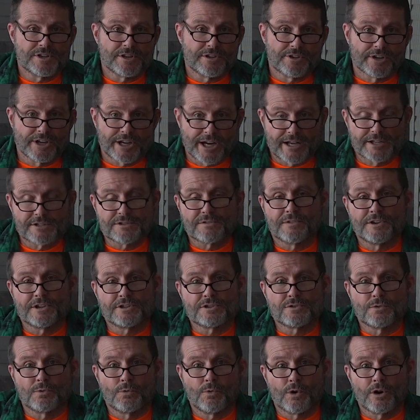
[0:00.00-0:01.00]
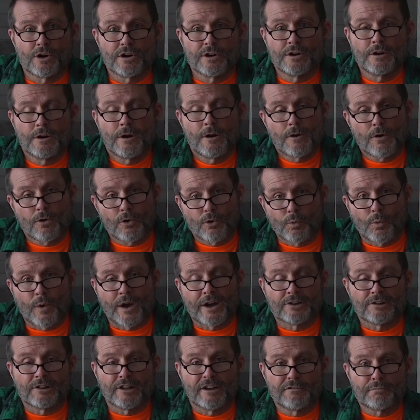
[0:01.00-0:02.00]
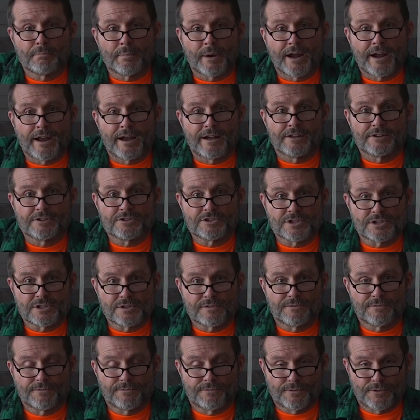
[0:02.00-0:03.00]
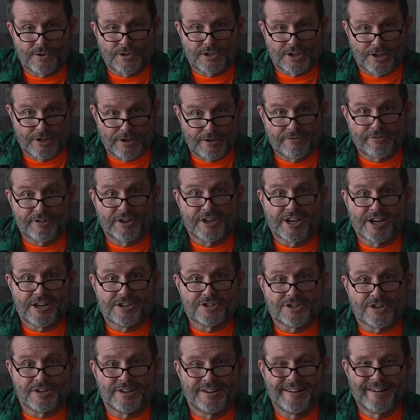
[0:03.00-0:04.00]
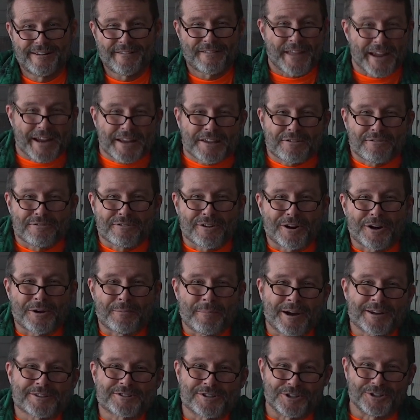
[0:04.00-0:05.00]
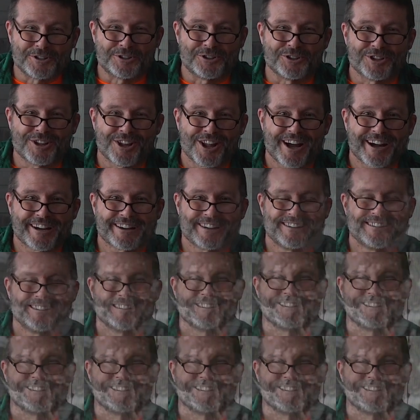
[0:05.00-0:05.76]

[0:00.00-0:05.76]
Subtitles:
either conservation warden or wildlife biologist, for clarification. Thank you very much and good luck.